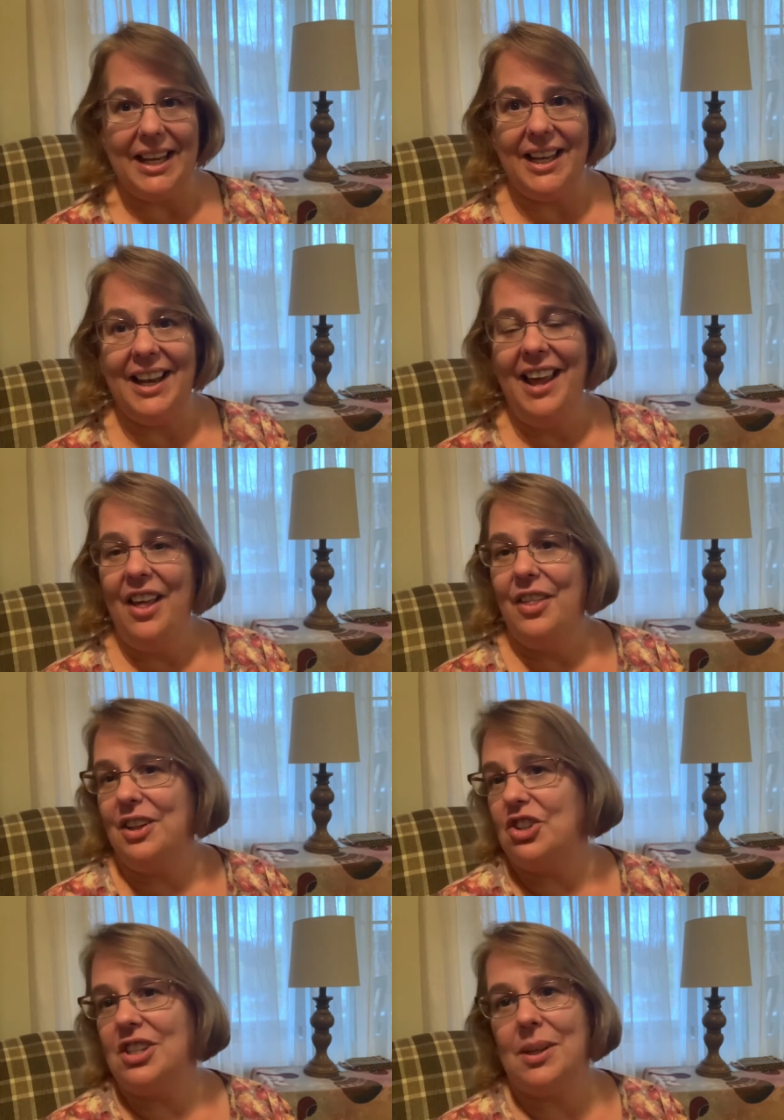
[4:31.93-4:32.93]
And
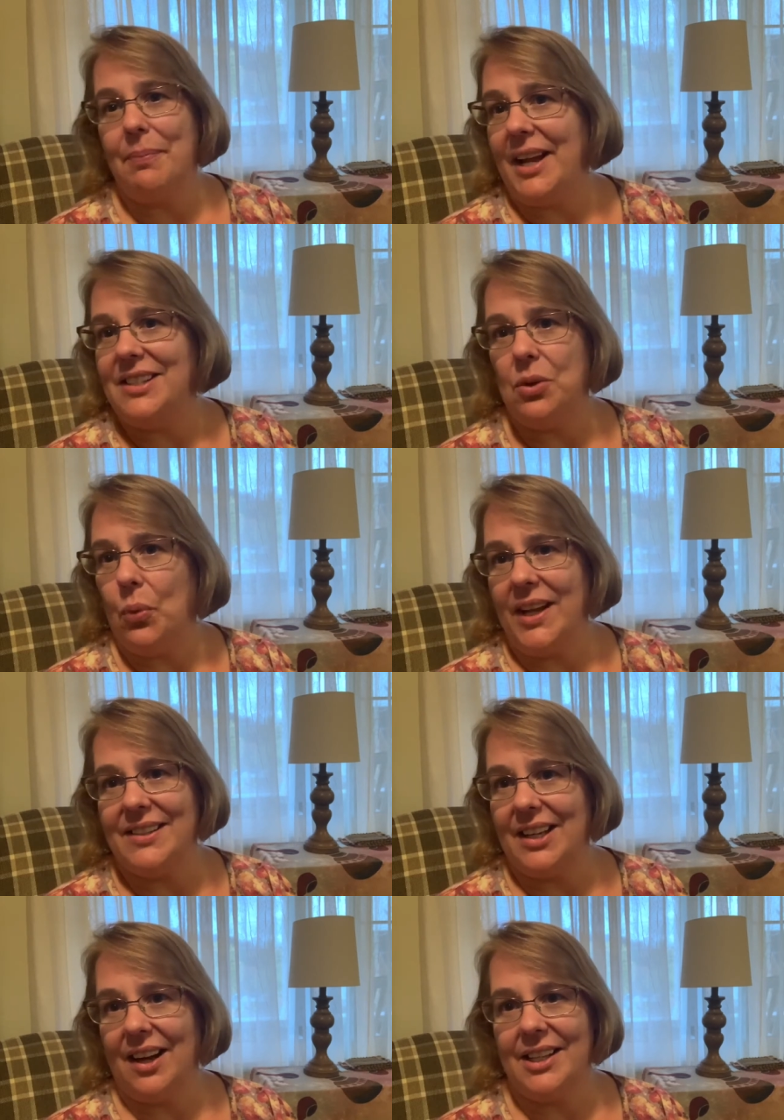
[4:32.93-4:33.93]
that's just amazing ways
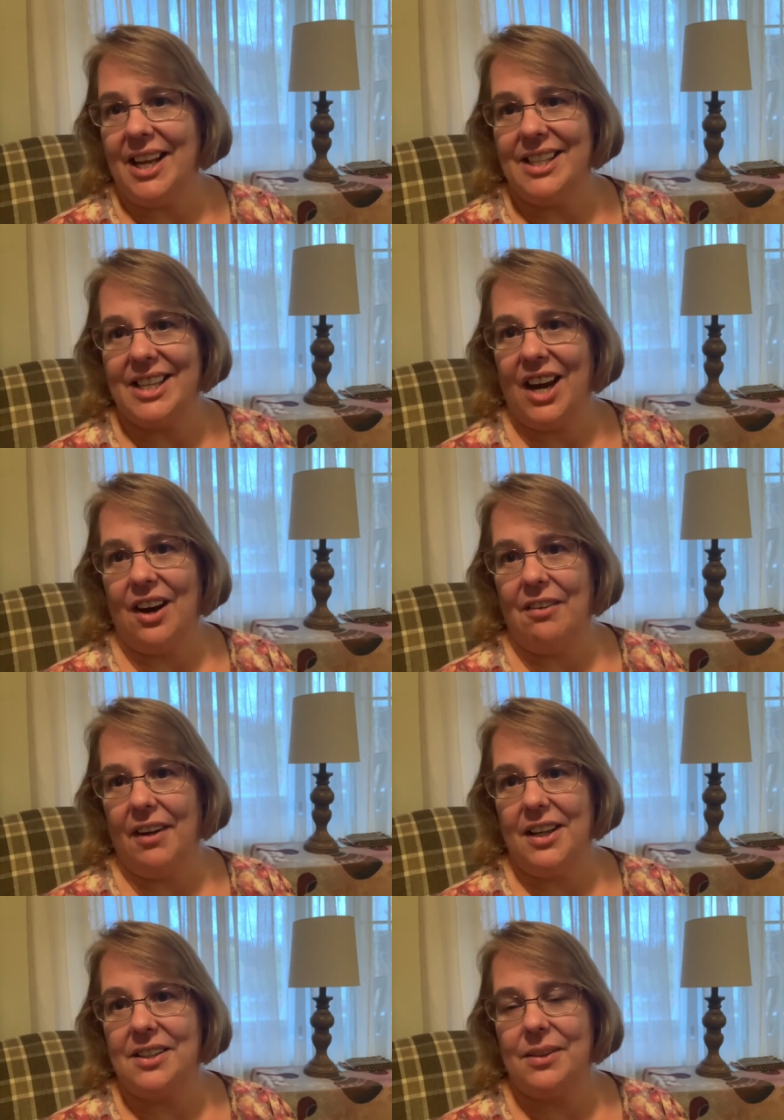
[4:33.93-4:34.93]
that God takes care of
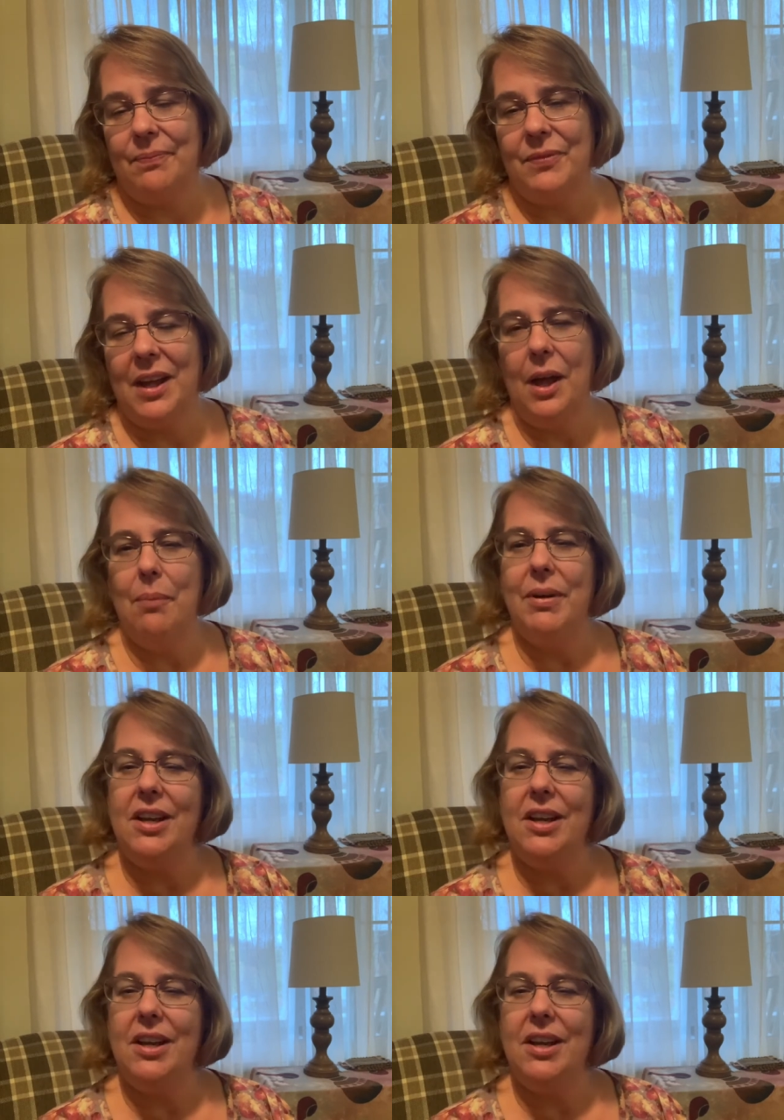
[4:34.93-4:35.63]
us. But